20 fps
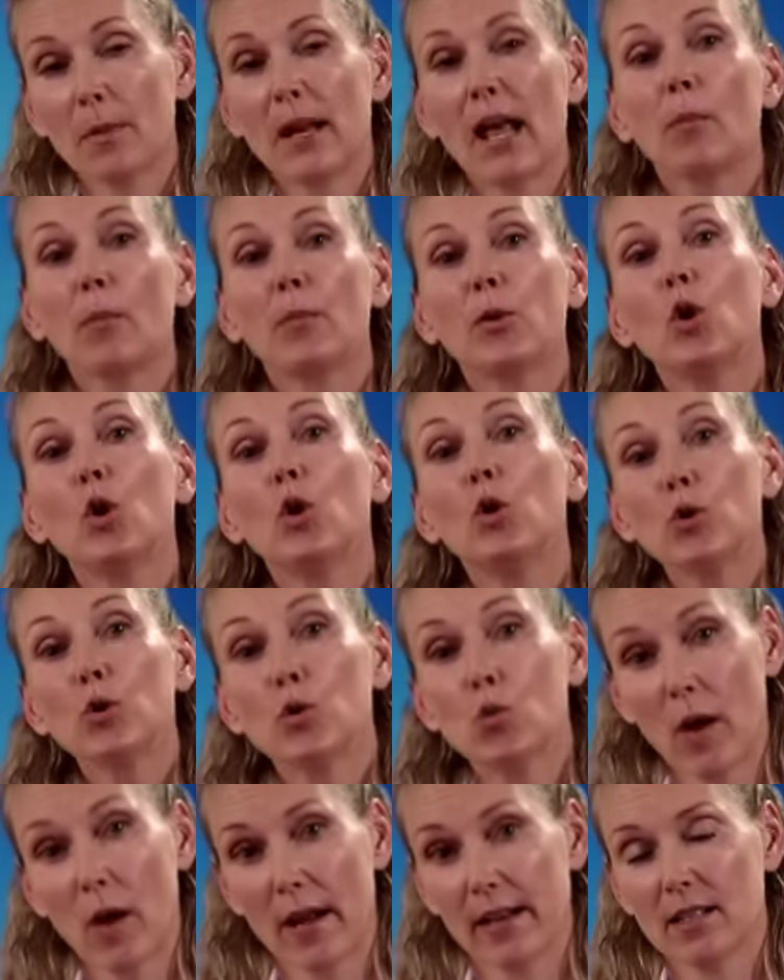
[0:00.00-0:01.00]
and help you lose
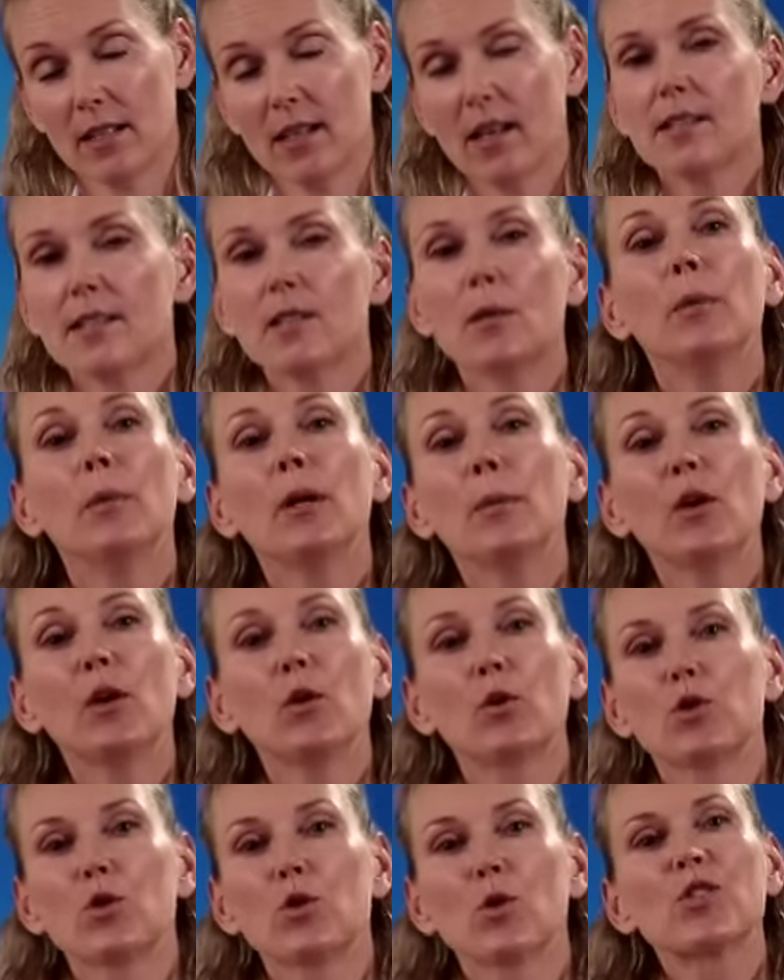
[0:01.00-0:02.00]
weight, simply
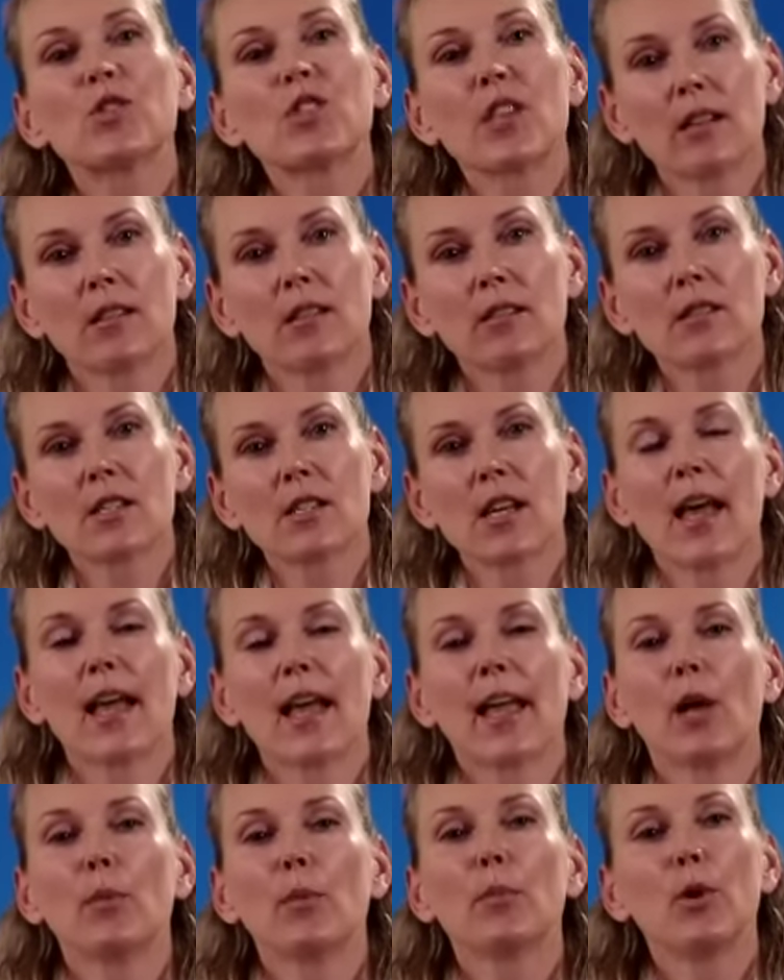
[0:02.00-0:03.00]
because your cells
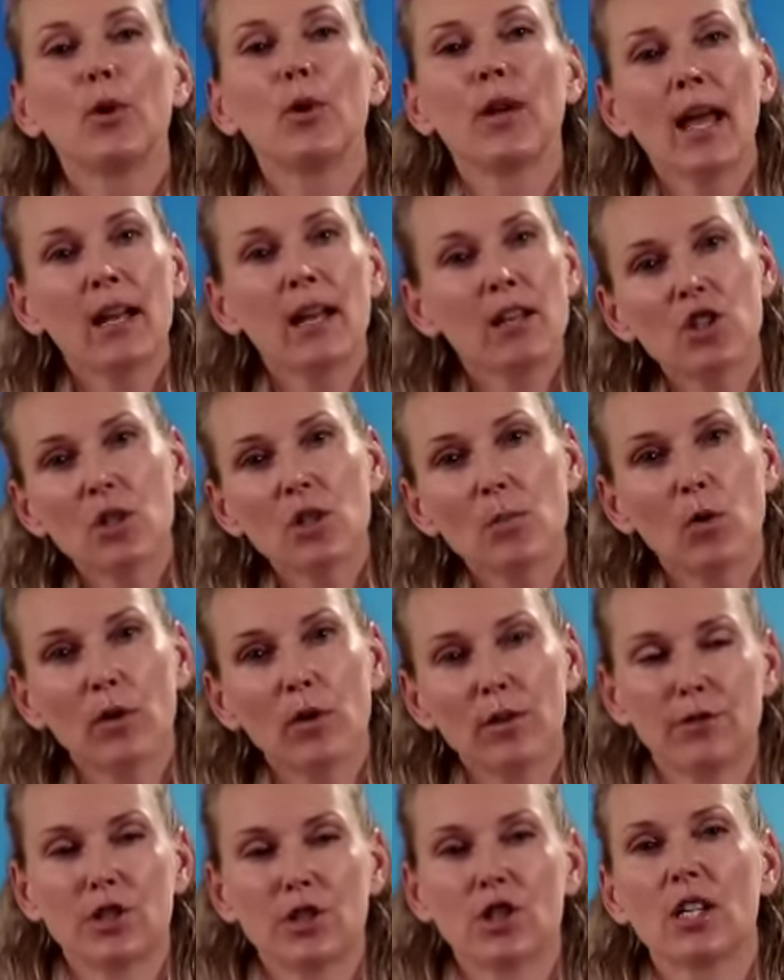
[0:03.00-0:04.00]
can burn energy more
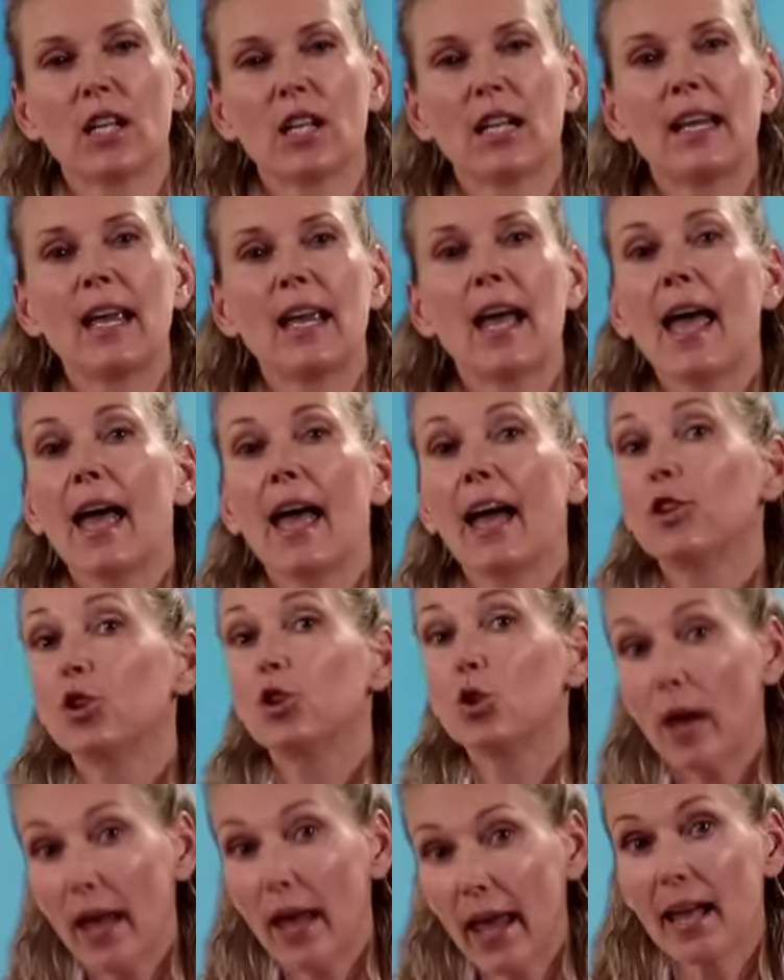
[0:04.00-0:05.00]
efficiently and
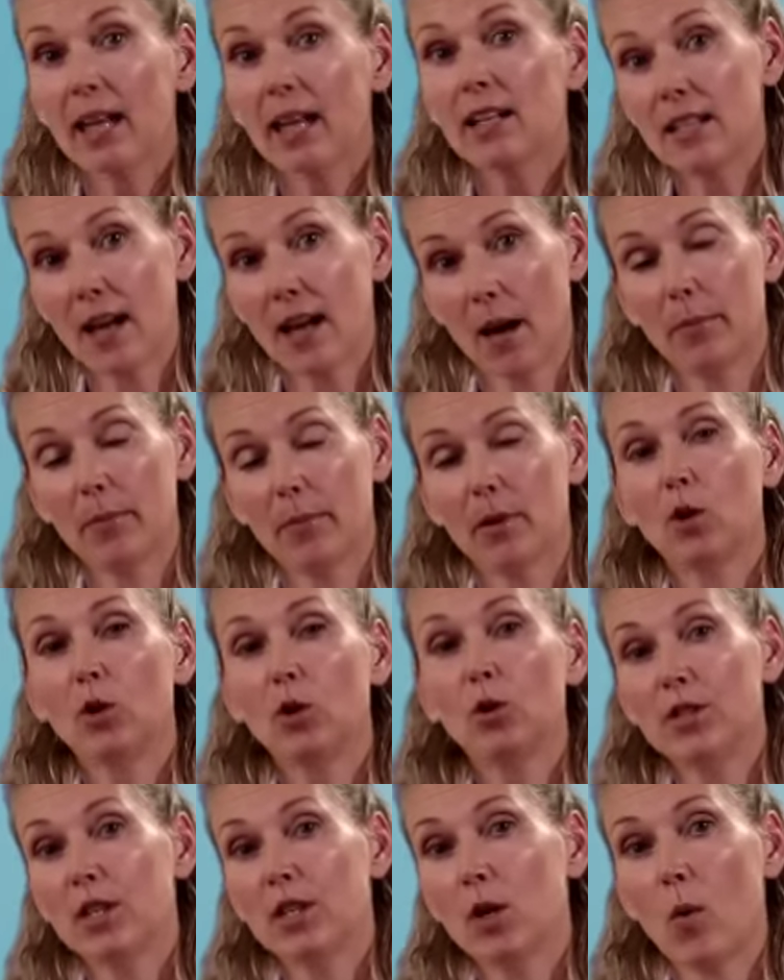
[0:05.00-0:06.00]
you end up
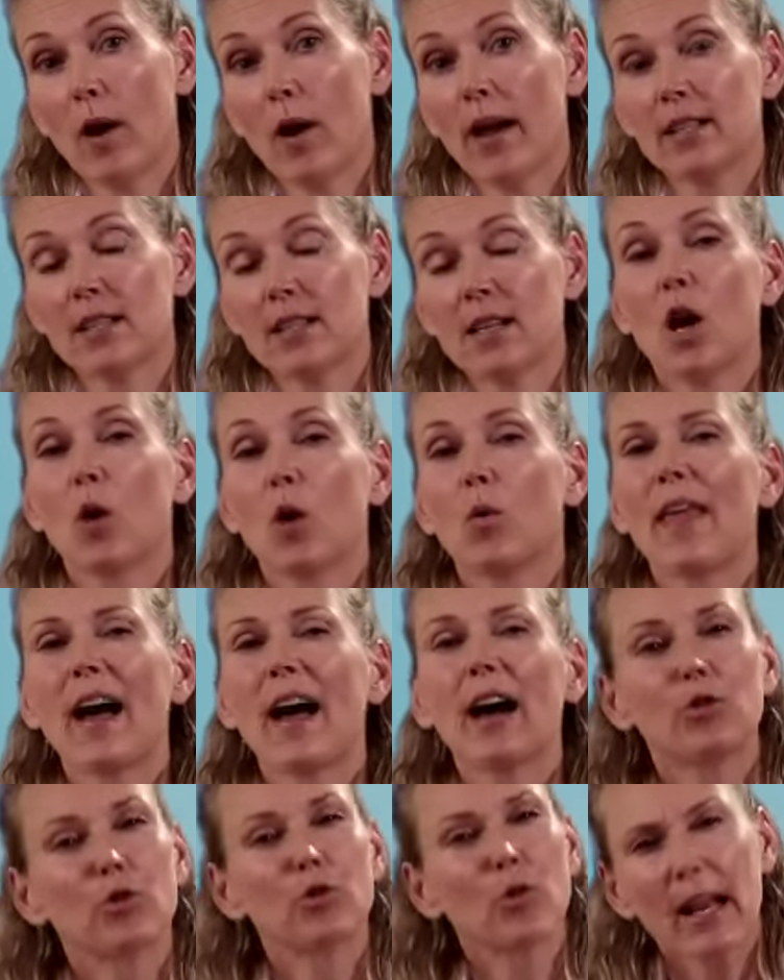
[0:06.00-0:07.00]
losing weight
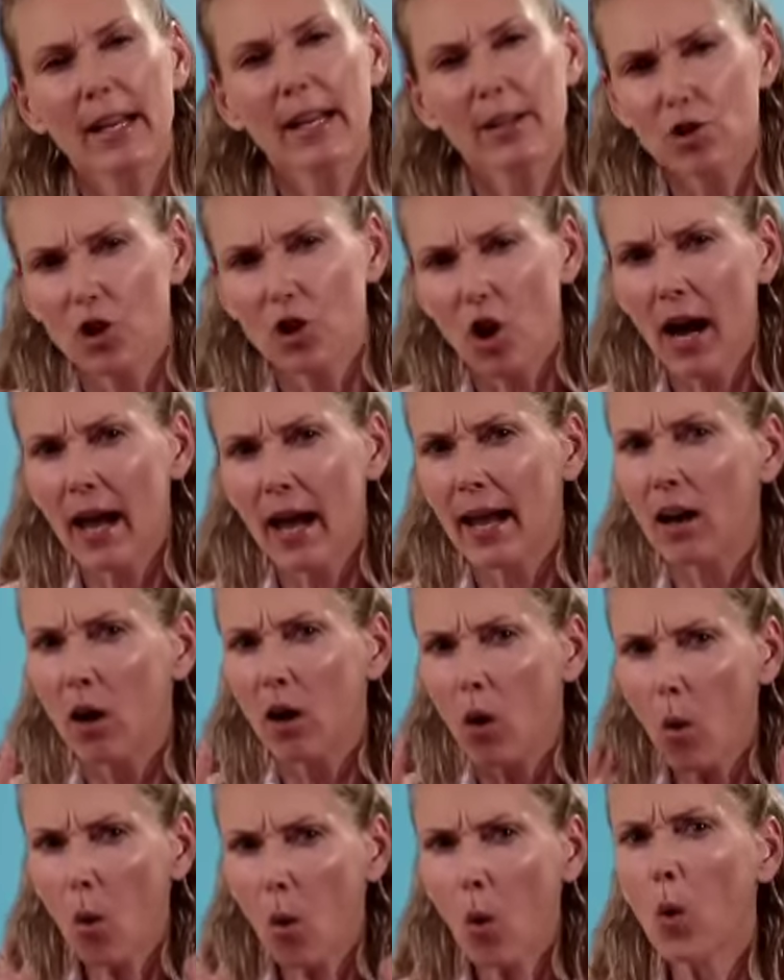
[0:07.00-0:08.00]
without really trying
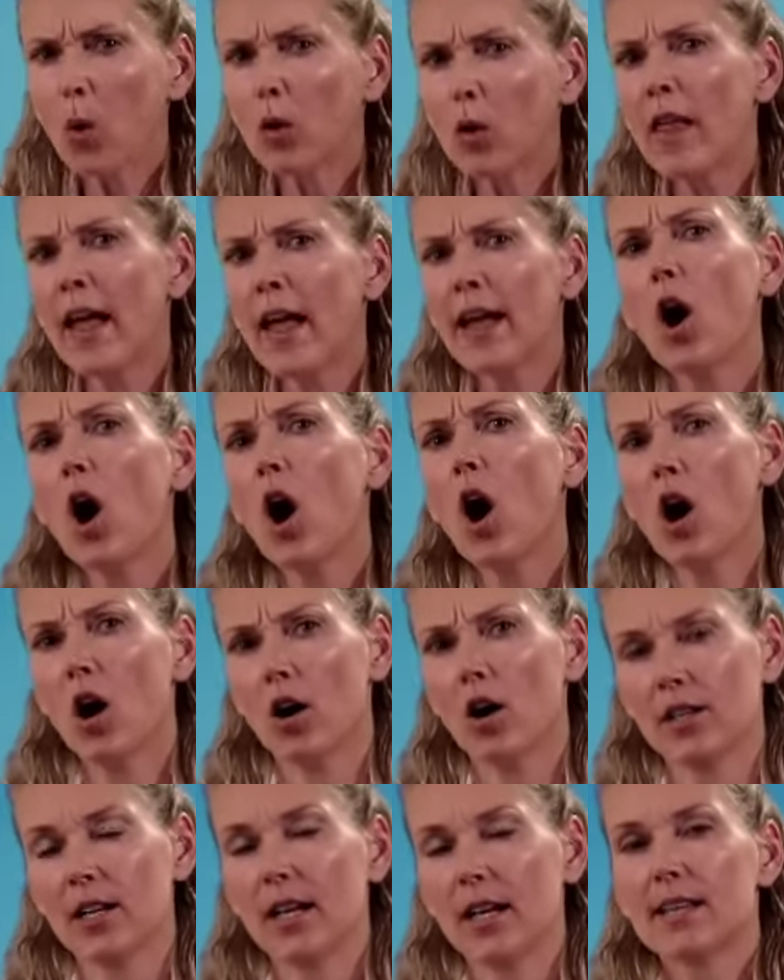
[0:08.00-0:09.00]
all that
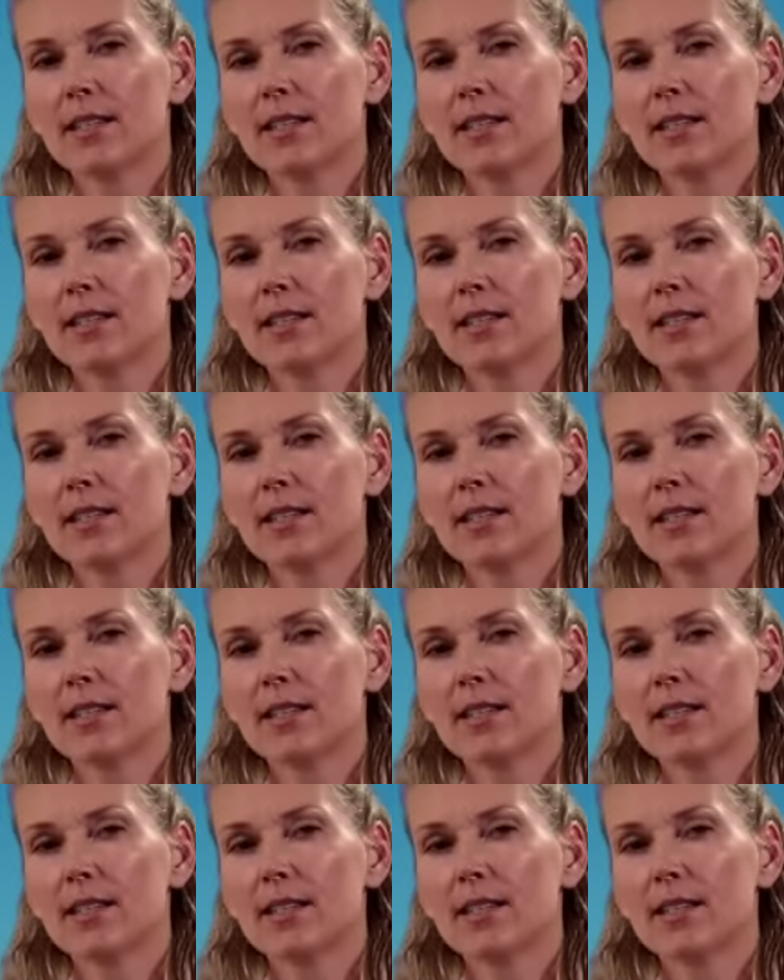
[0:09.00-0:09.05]
hard,